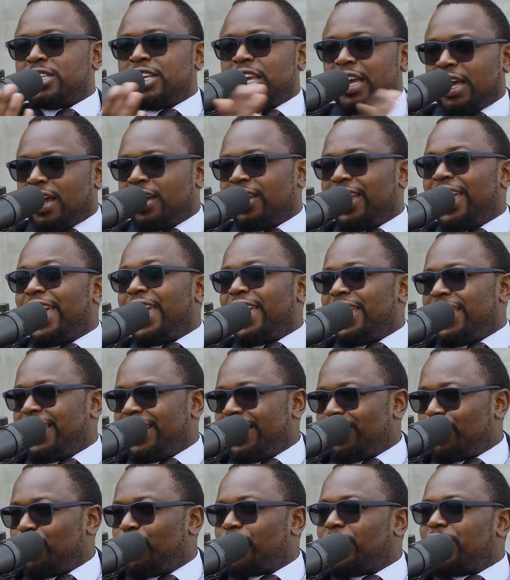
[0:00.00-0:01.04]
Yeah,
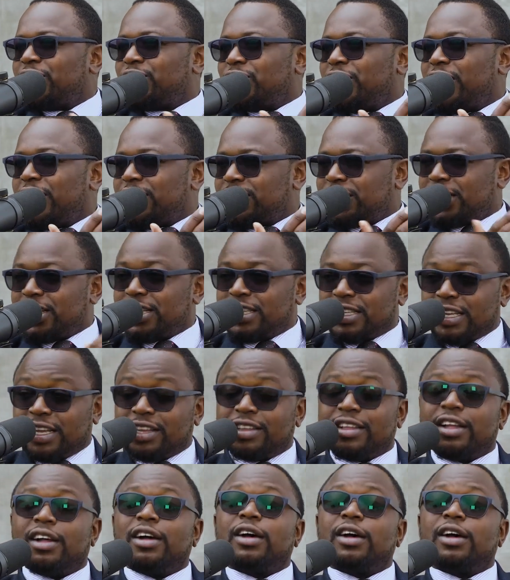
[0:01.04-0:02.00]
hey, congratulations. I said,